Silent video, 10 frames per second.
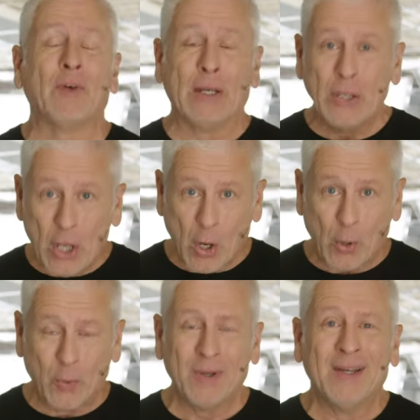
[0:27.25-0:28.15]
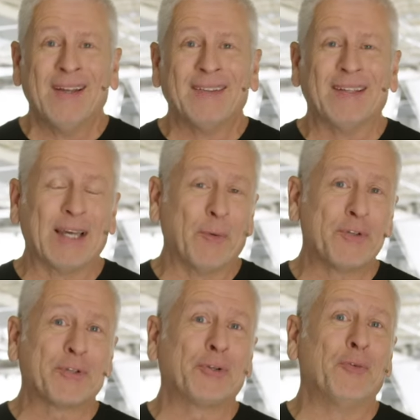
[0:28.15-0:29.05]
I know that that
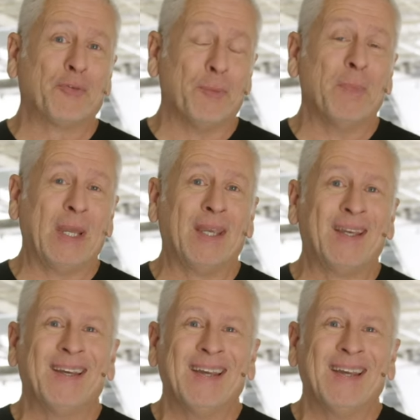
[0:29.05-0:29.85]
was true for me